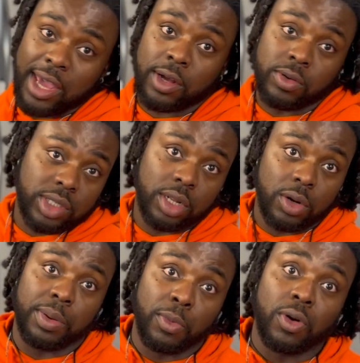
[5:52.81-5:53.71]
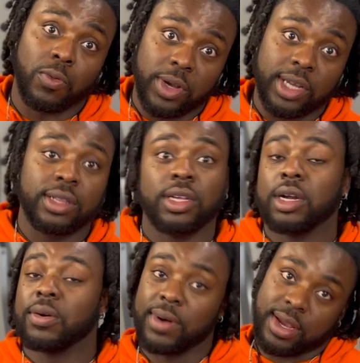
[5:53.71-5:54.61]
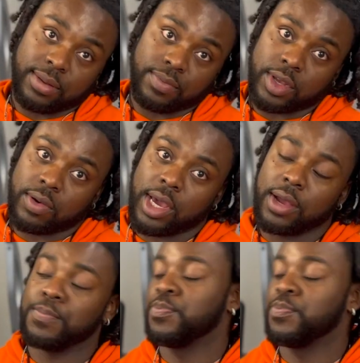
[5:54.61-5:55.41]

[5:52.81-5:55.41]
ankle is a little bit more weak than her right. Okay.